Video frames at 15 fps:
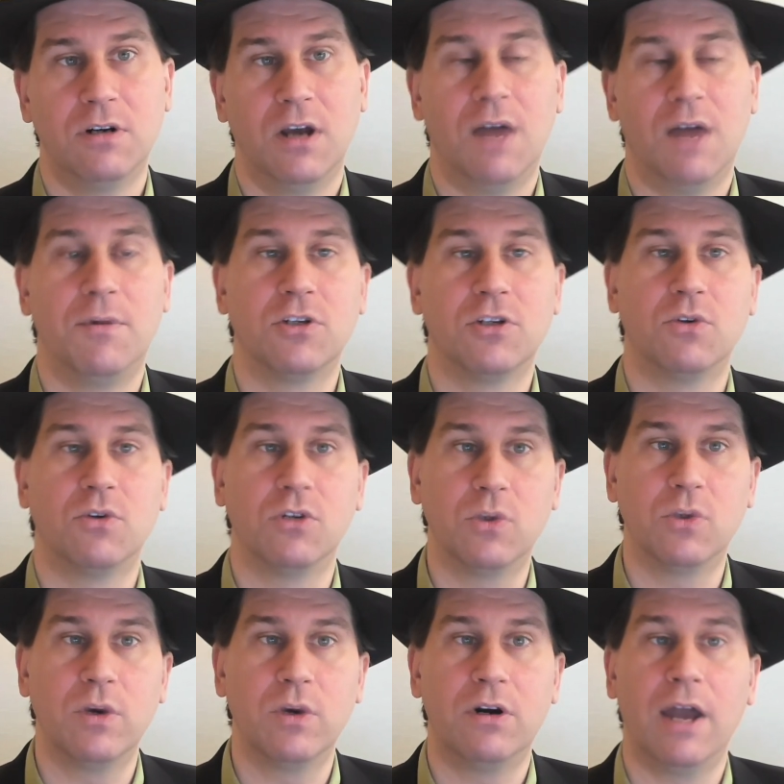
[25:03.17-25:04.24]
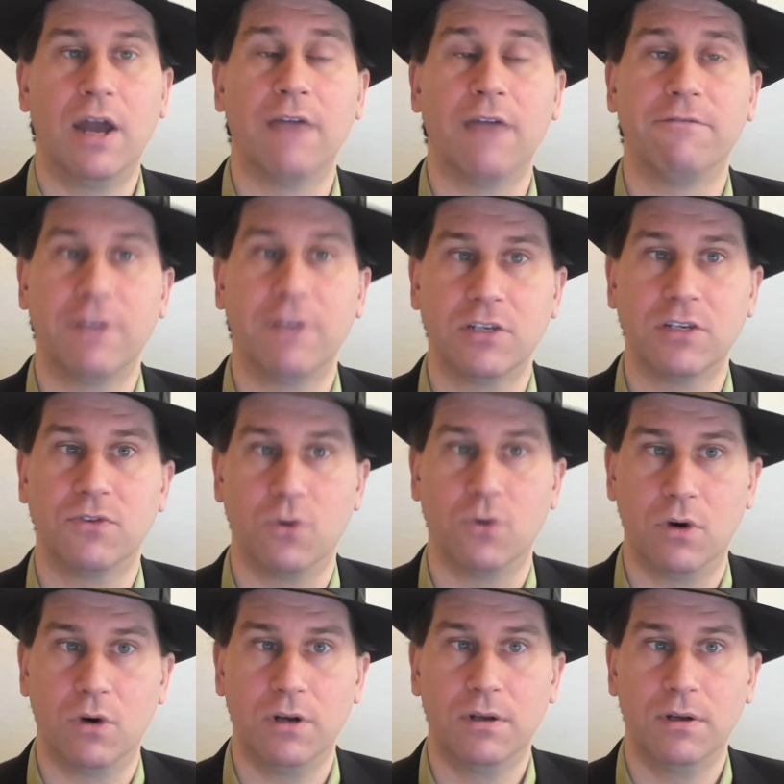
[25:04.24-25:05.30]
I'm also on Twitter
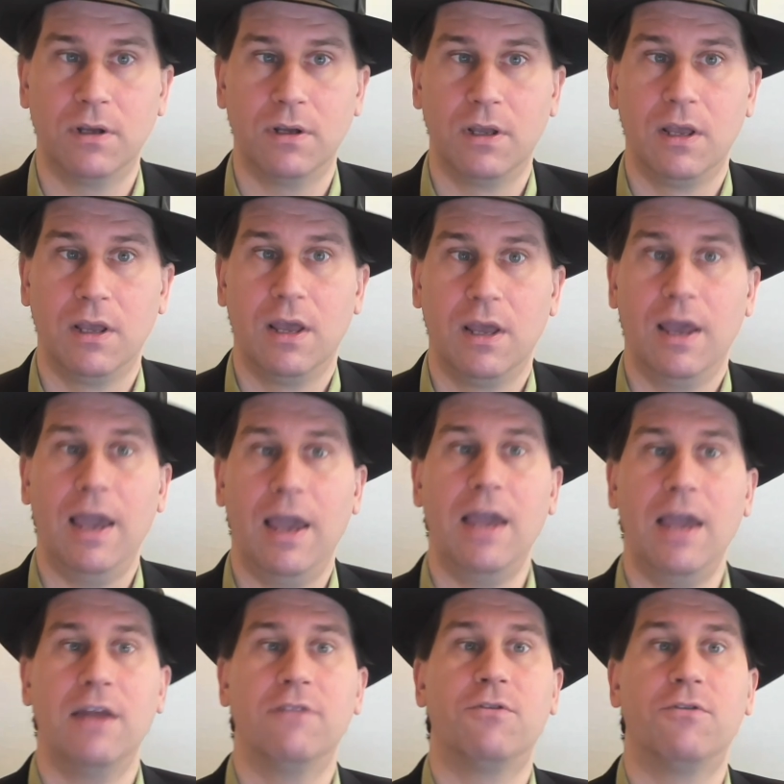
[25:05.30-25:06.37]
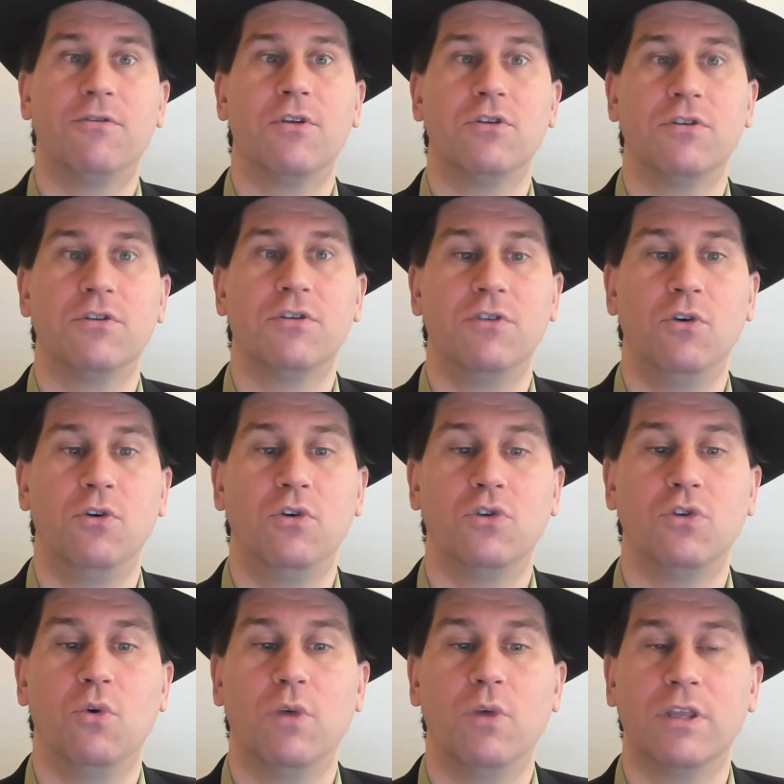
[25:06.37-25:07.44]
@fastfedora. And for those of you
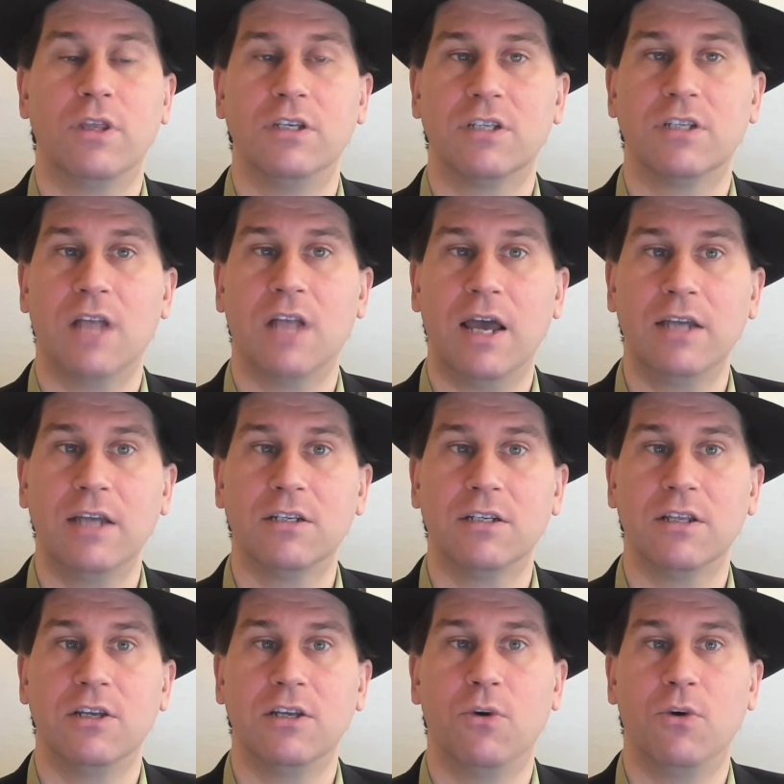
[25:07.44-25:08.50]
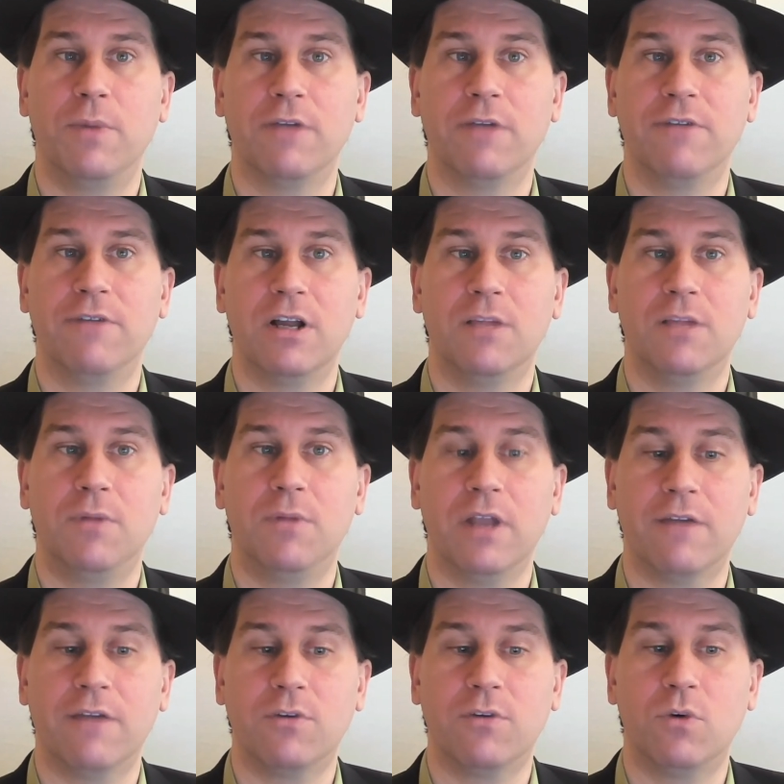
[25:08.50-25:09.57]
who want these slides, they'll be available
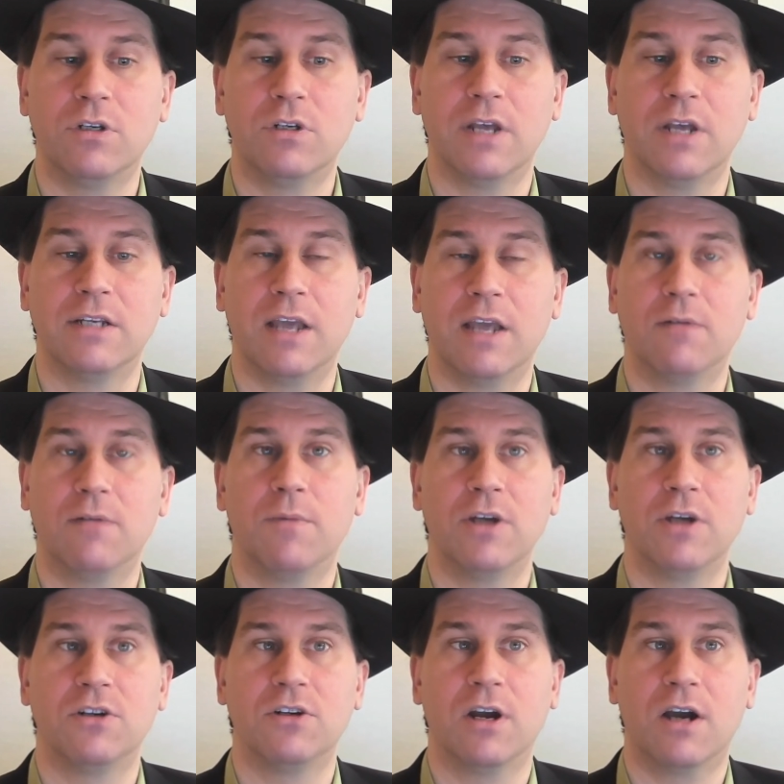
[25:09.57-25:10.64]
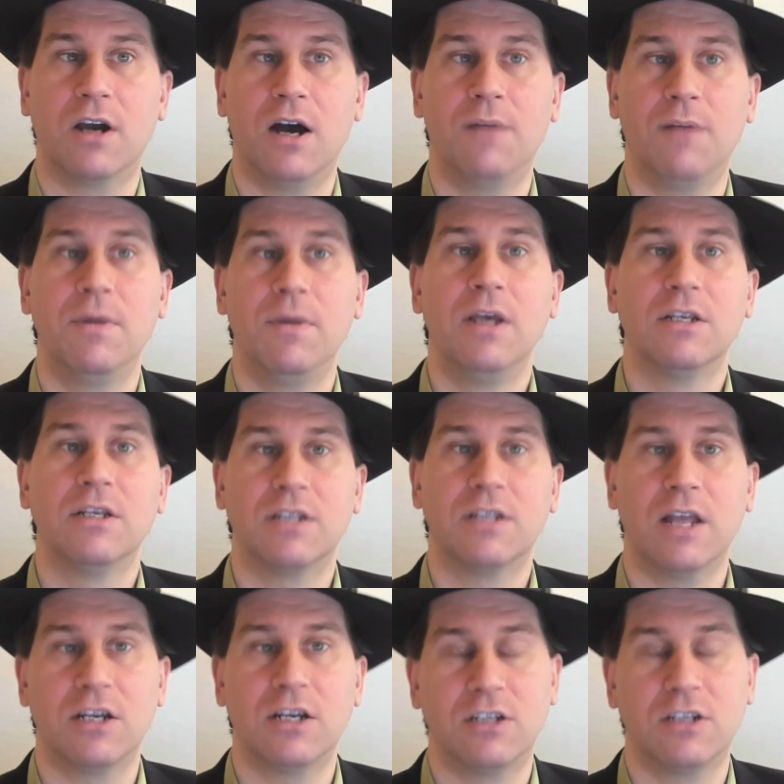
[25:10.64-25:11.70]
afterwards at
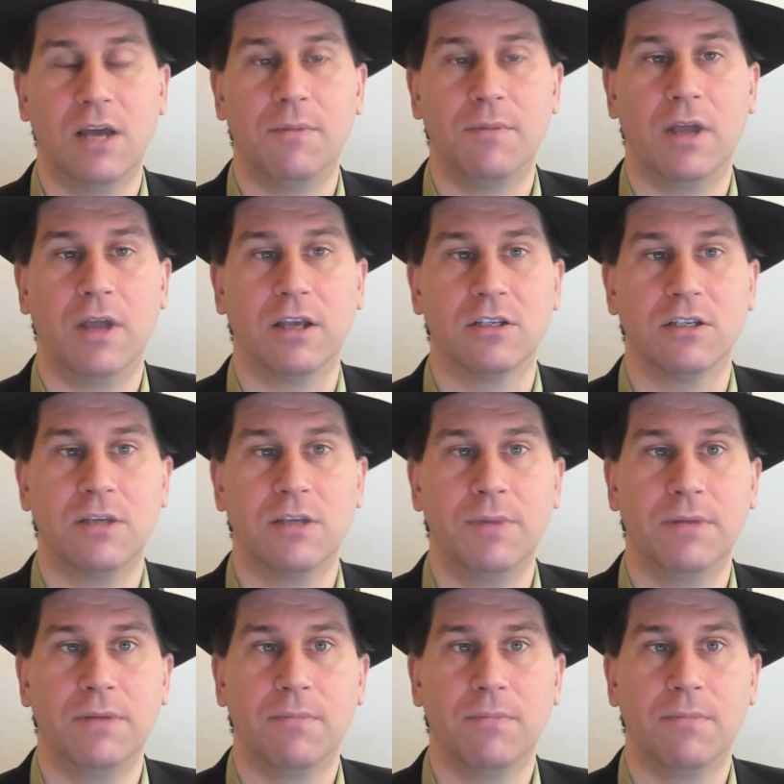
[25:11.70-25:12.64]
dayoptimizer.com/time-blocking-summit.